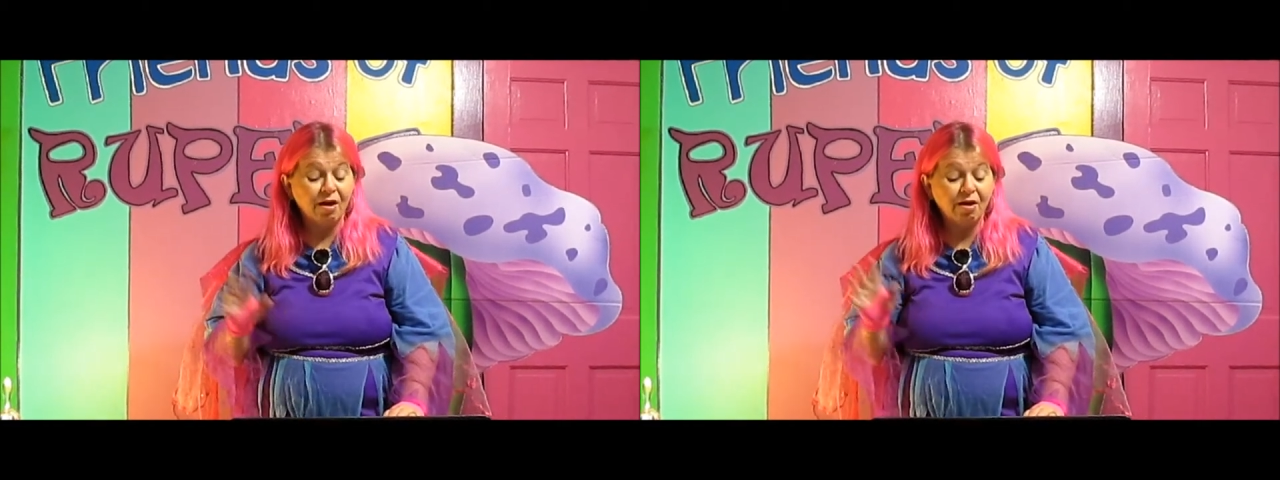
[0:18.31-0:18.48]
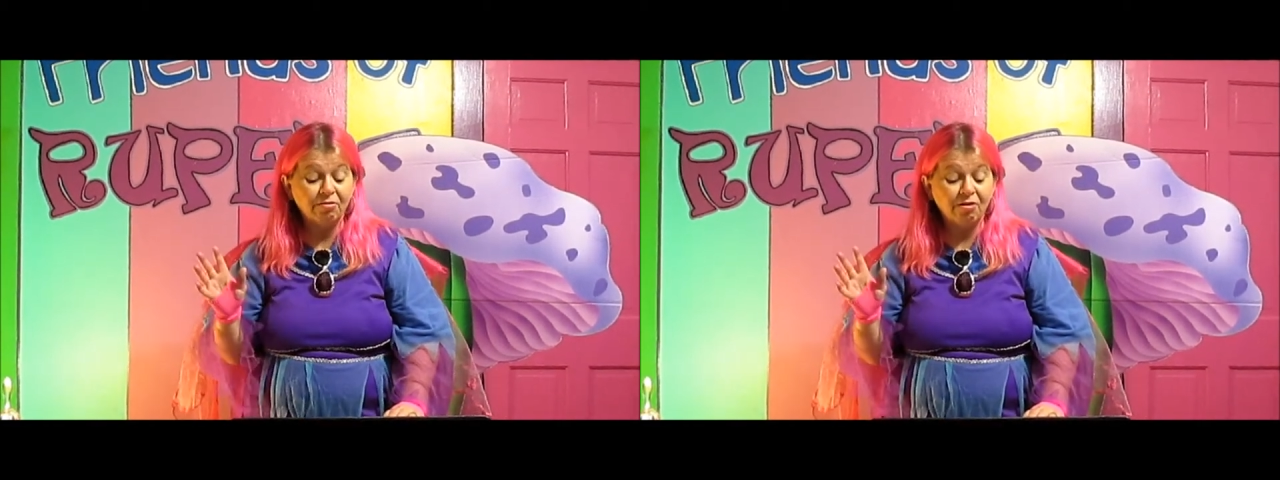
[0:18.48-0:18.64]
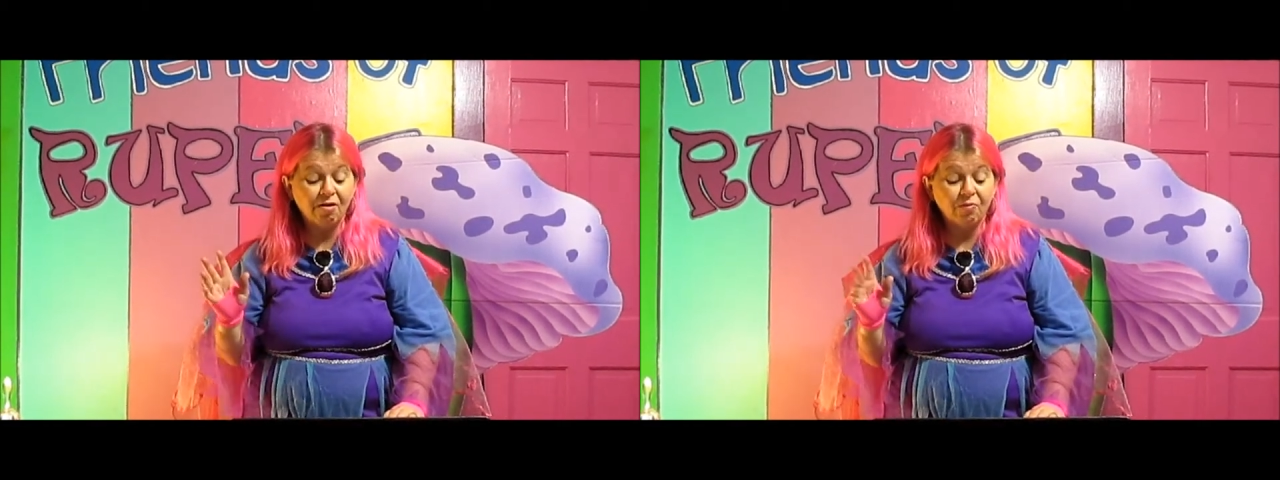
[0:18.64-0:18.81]

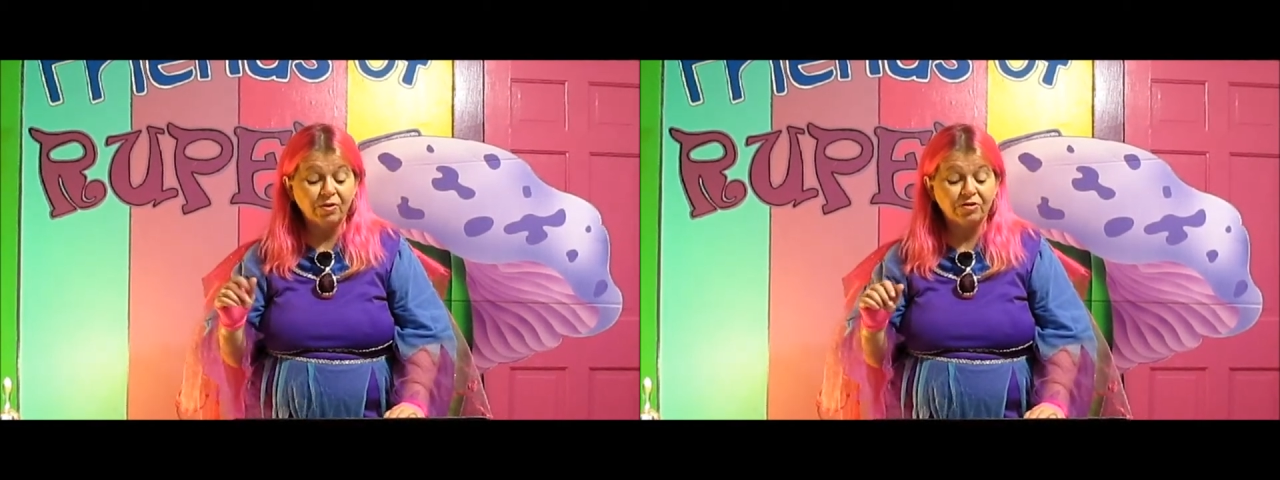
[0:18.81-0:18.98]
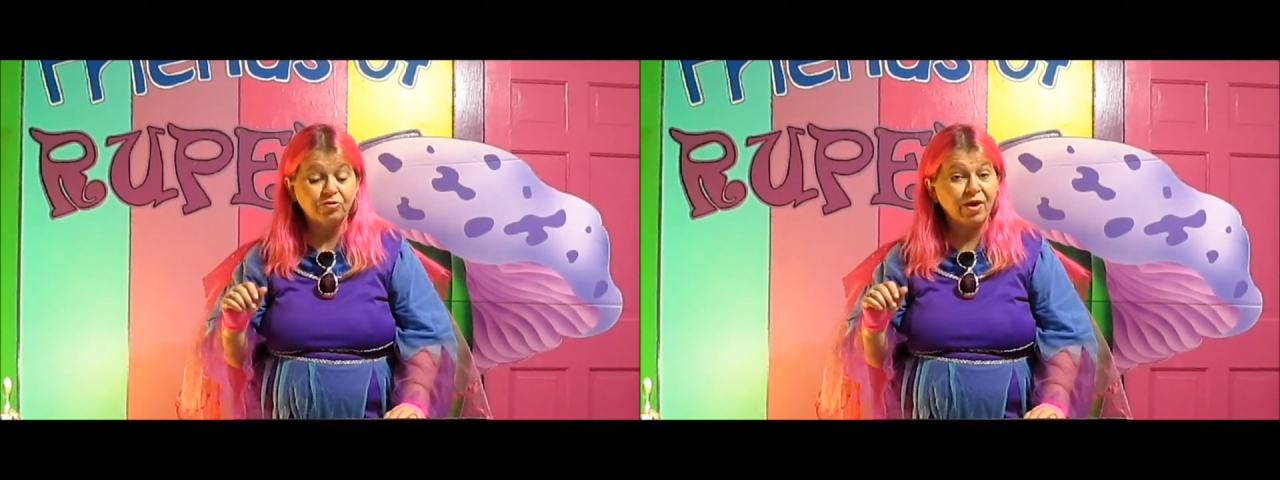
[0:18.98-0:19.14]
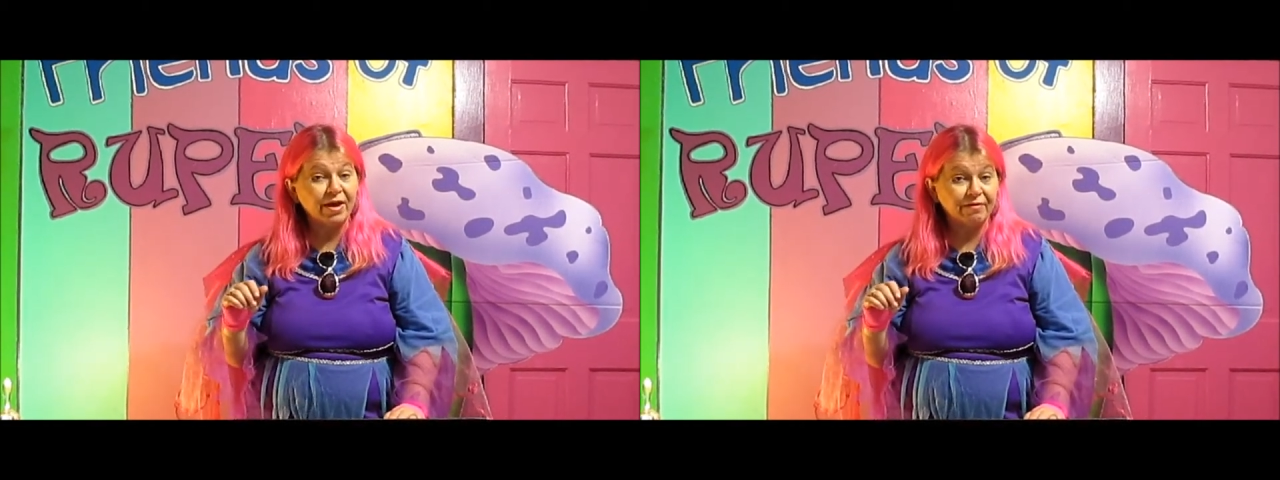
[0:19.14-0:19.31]
along with
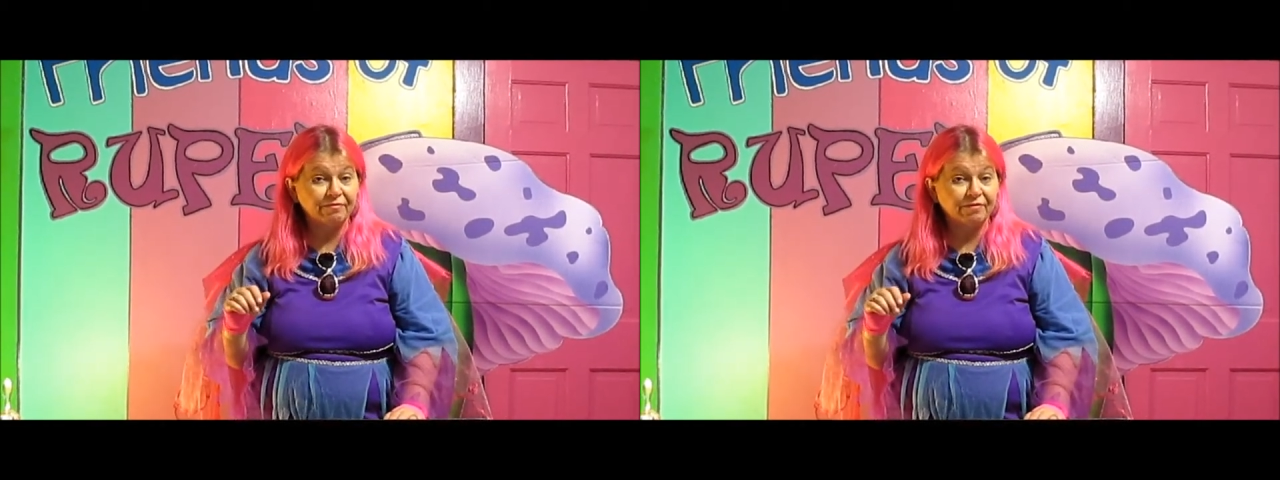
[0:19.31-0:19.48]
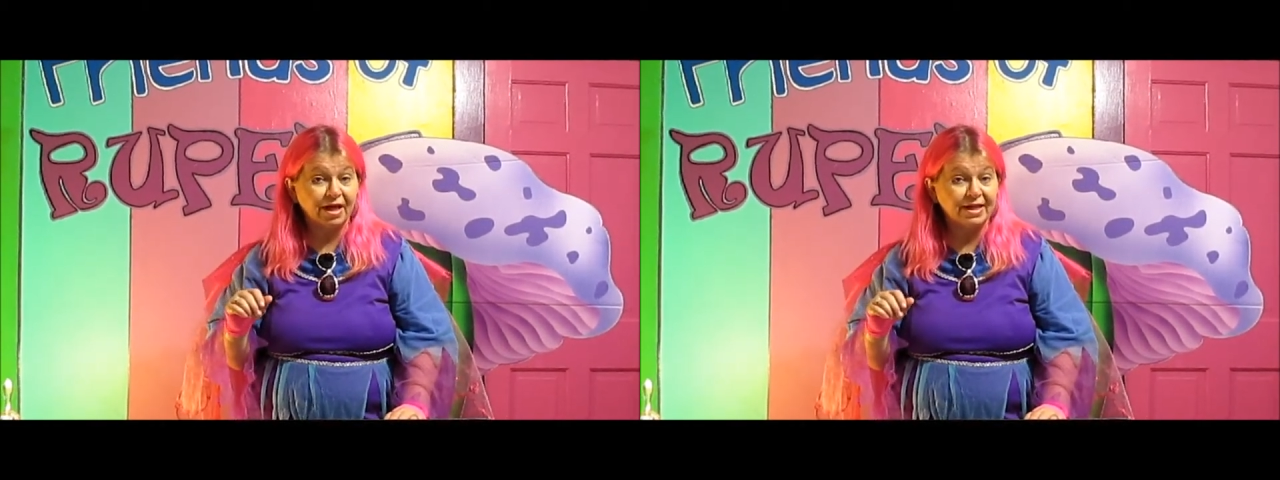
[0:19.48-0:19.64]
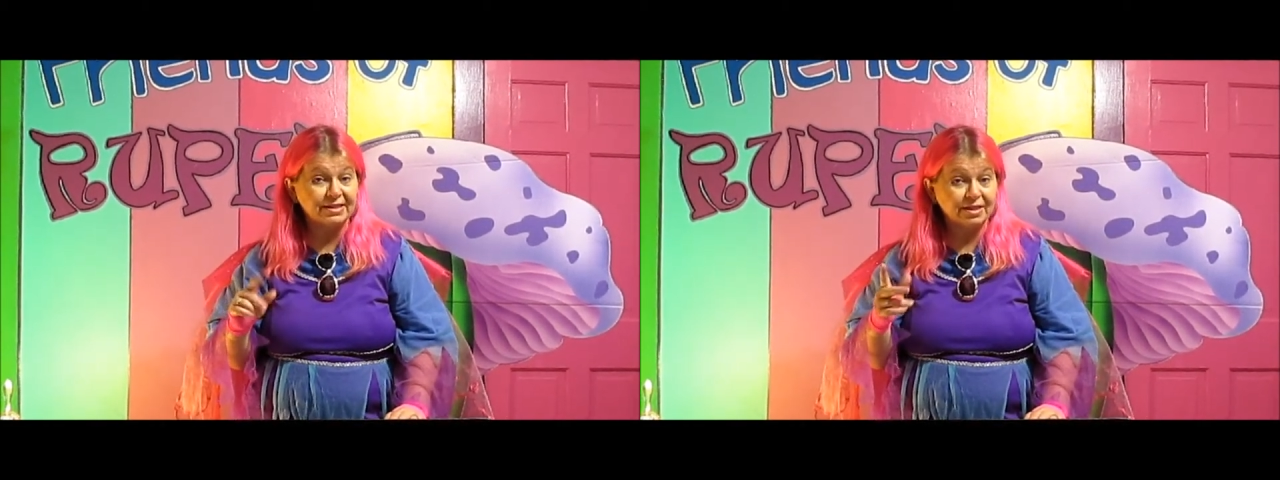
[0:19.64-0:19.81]
dragonflies